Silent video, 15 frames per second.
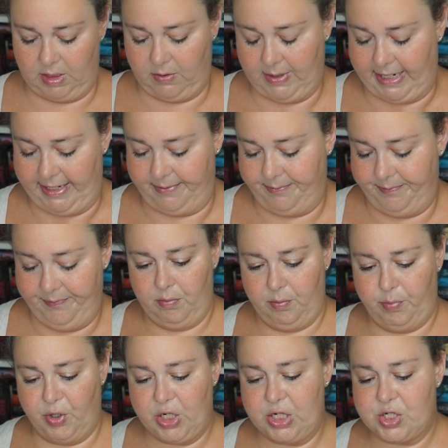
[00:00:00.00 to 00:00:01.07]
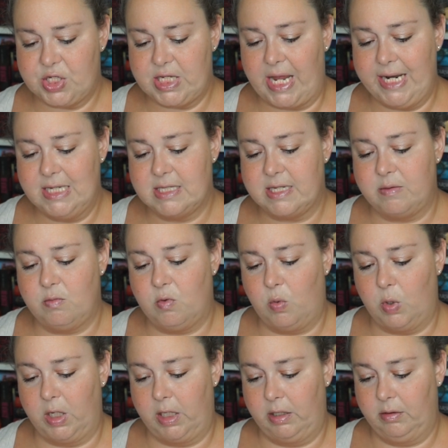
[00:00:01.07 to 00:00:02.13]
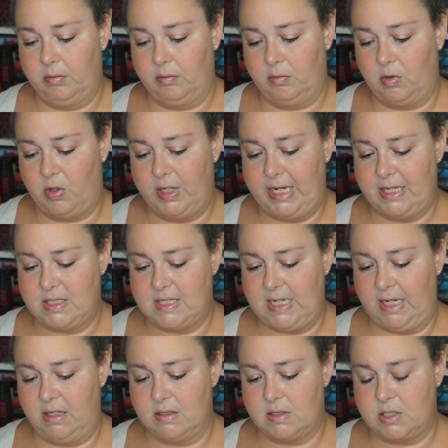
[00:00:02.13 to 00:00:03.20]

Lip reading: Okay, Bookish Signs and More on Etsy.